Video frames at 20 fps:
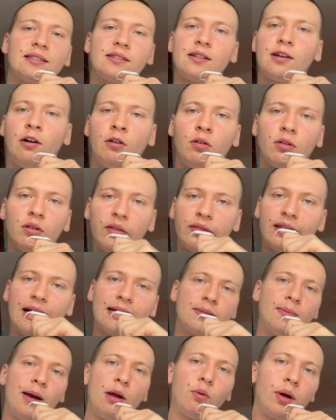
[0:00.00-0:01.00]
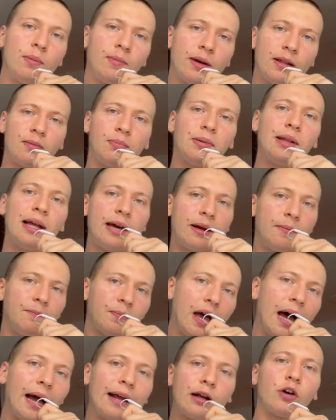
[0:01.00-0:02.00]
the goal. That's my 1-month plan.
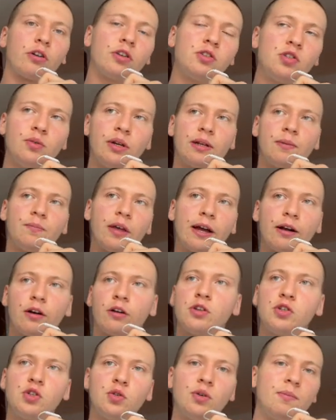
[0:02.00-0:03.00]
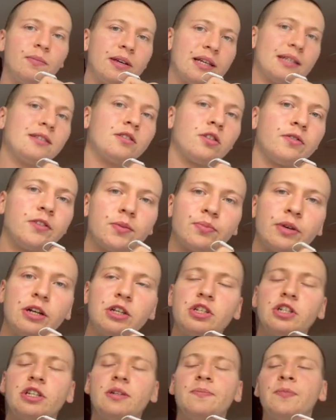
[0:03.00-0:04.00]
I got to do it. I got to do it because it's on the
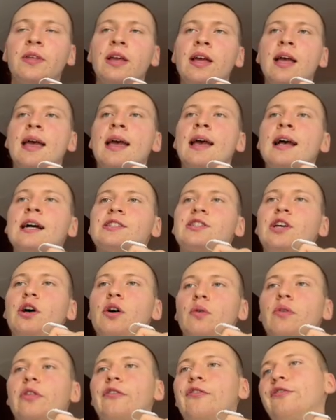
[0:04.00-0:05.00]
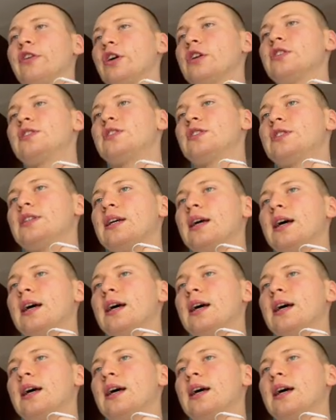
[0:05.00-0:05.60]
spreadsheet. So the first